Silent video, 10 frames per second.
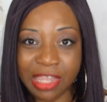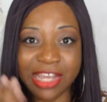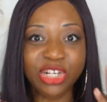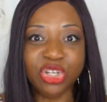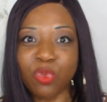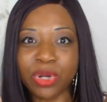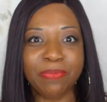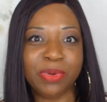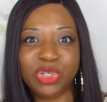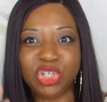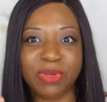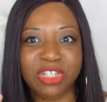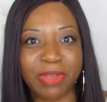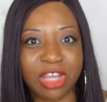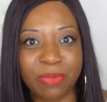and you don't want to put too
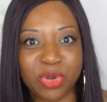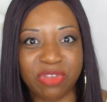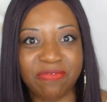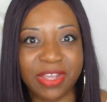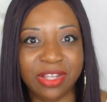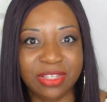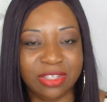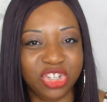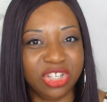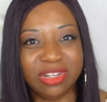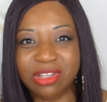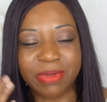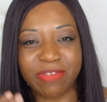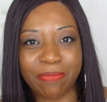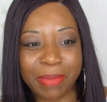much makeup on your face, a little
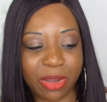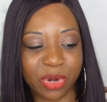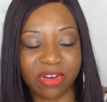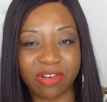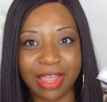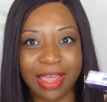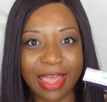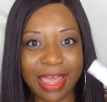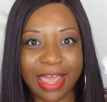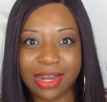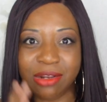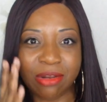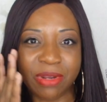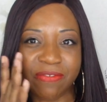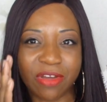bit of a powder and a
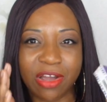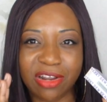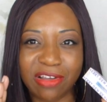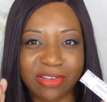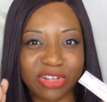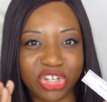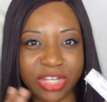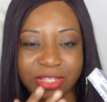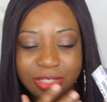little bit of a color on the cheeks.